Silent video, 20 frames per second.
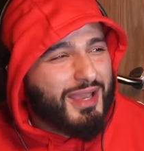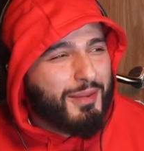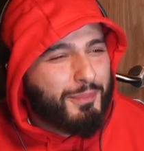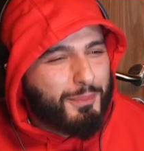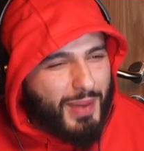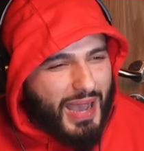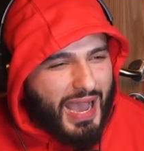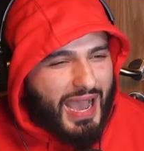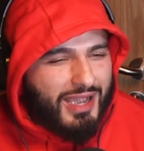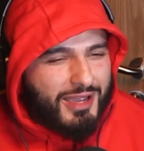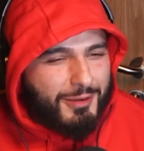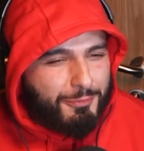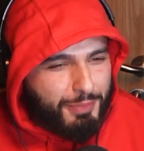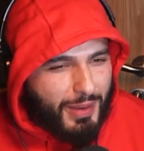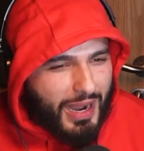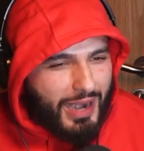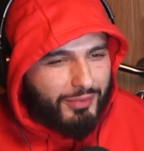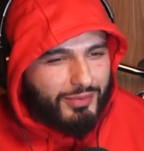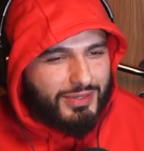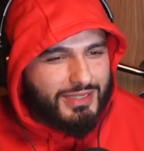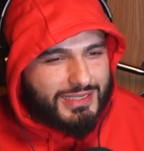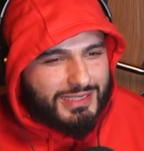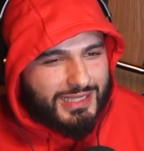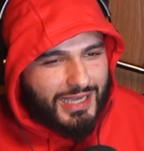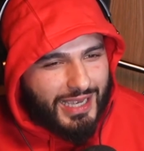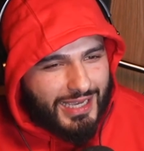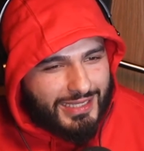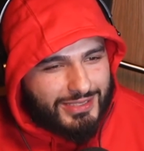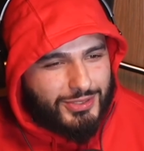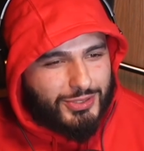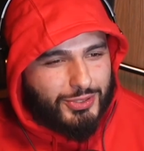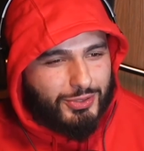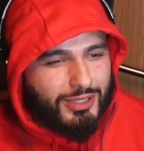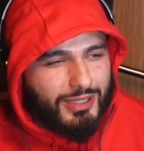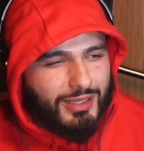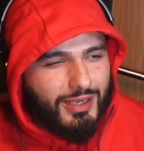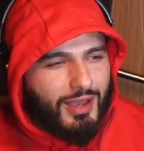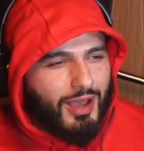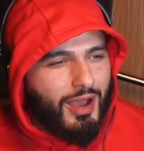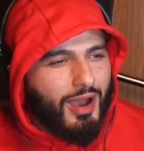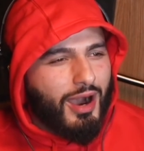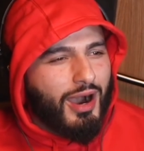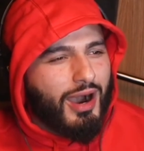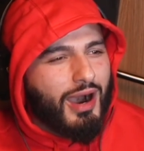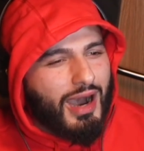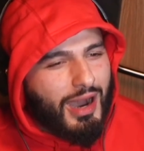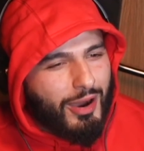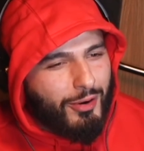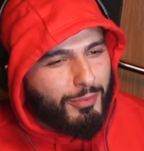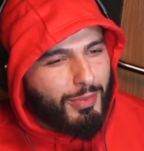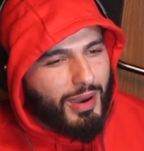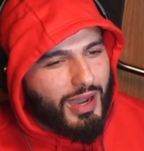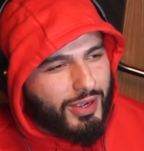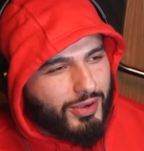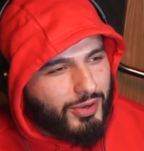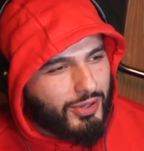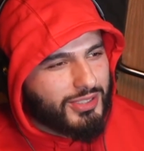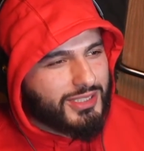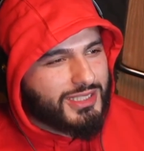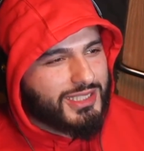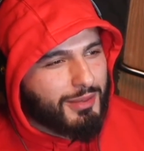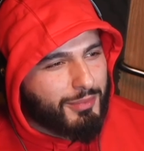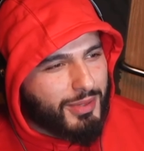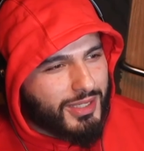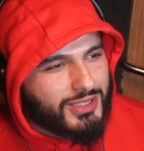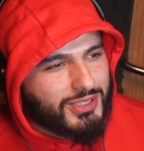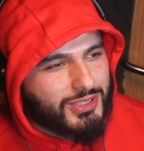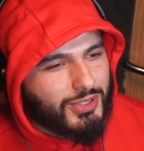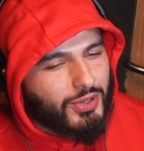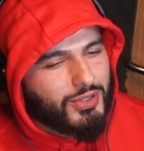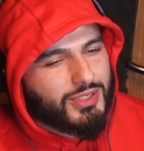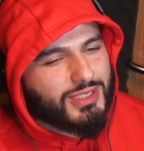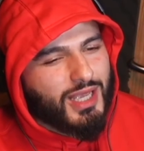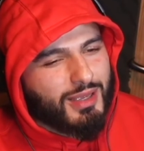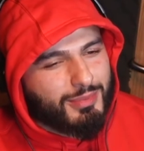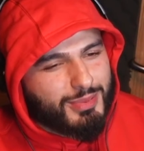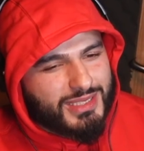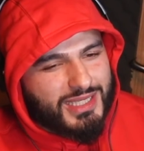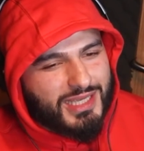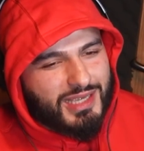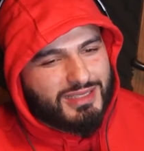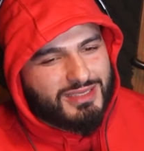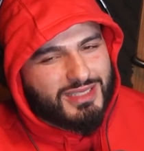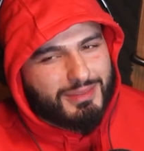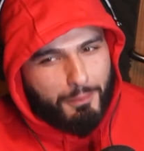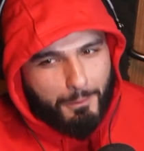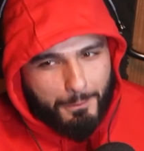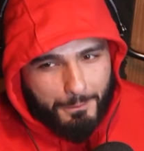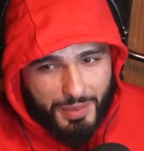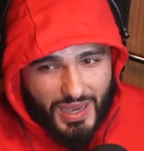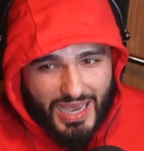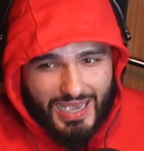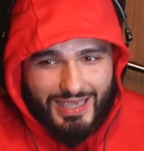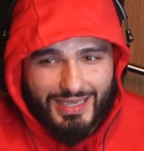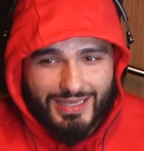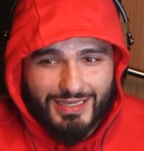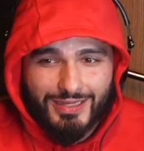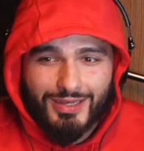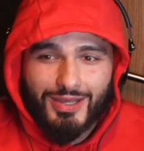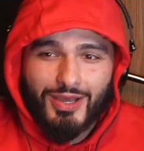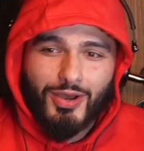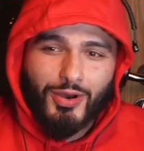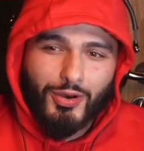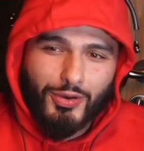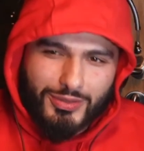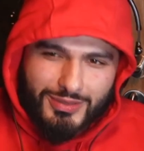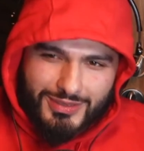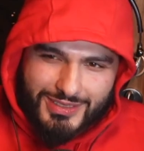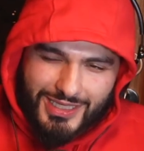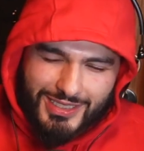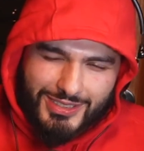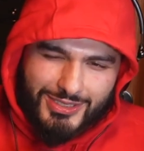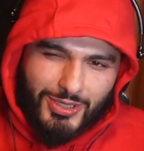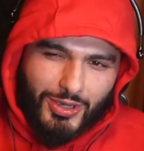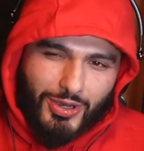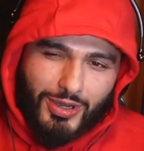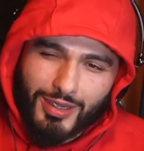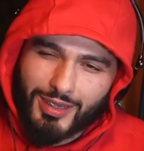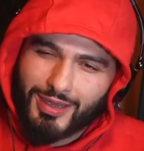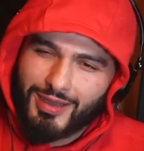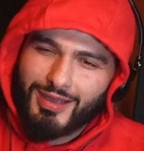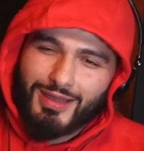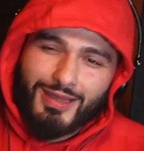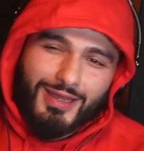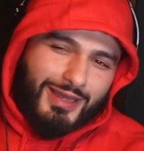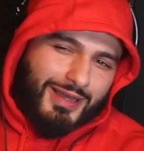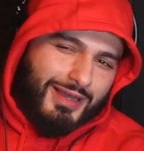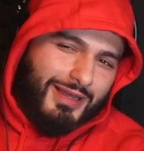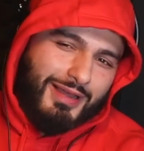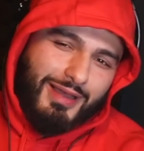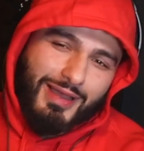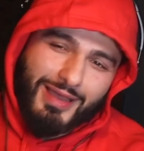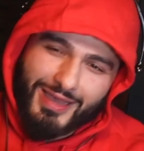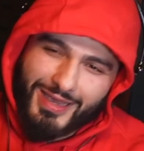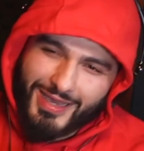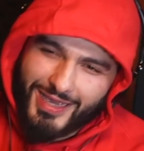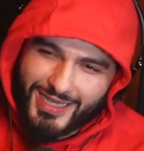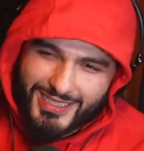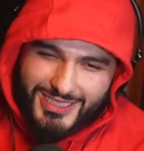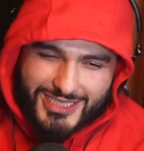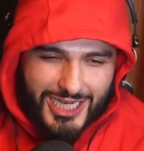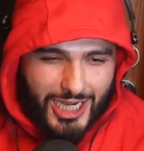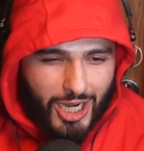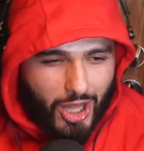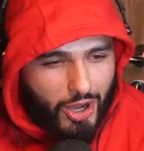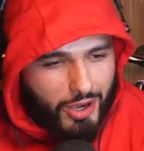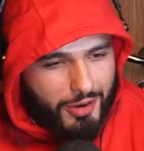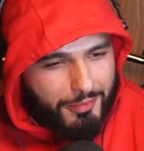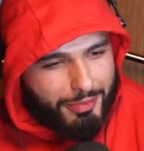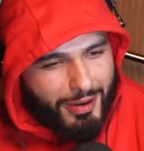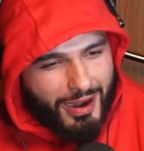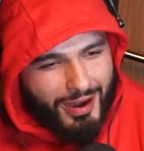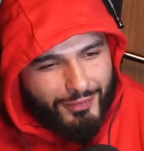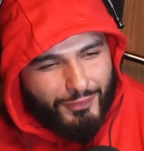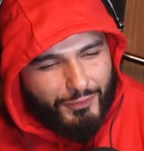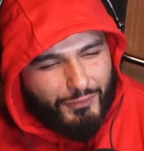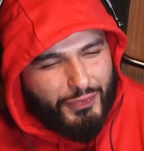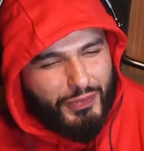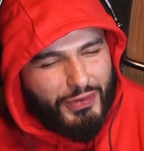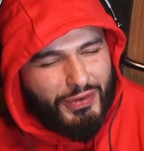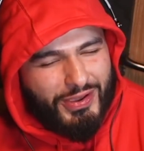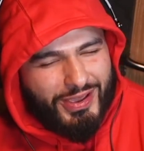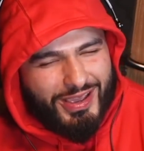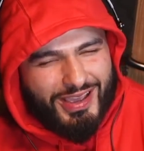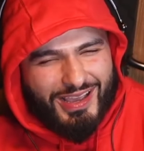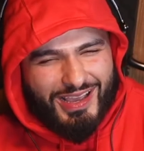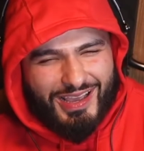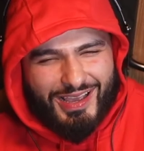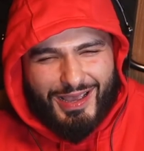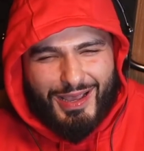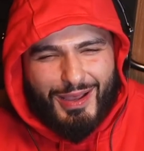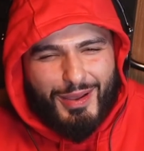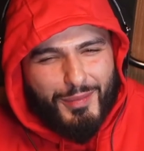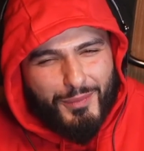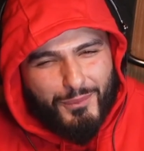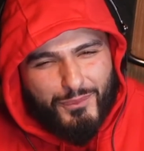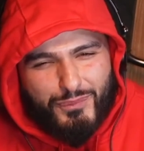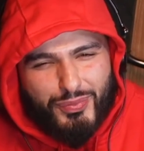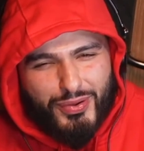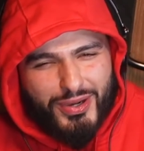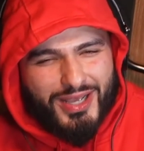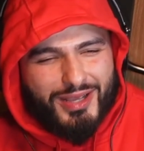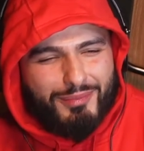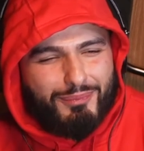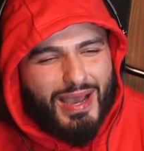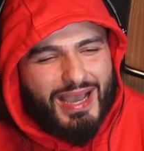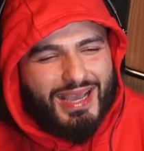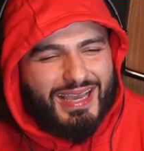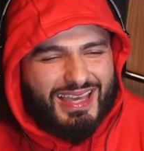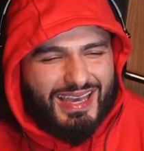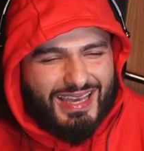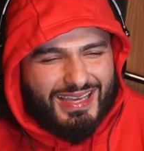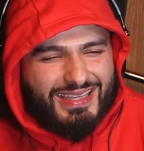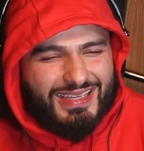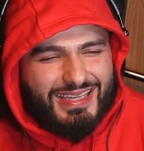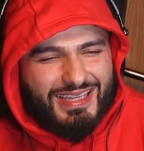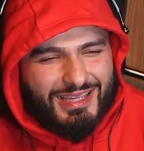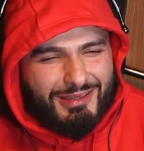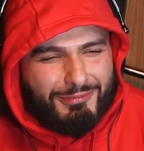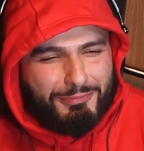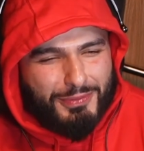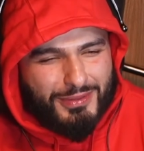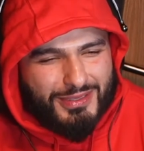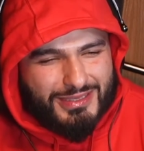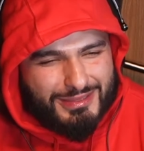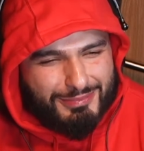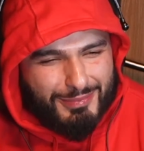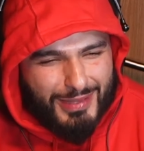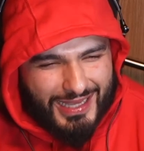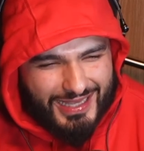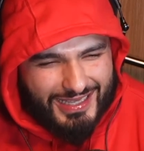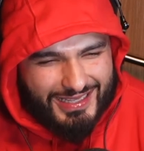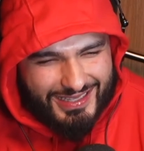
back barriers to entry. Oh my God, some of the songs that I'm seeing banging on TikTok, it's long, bruv. Bring back gatekeepers, man.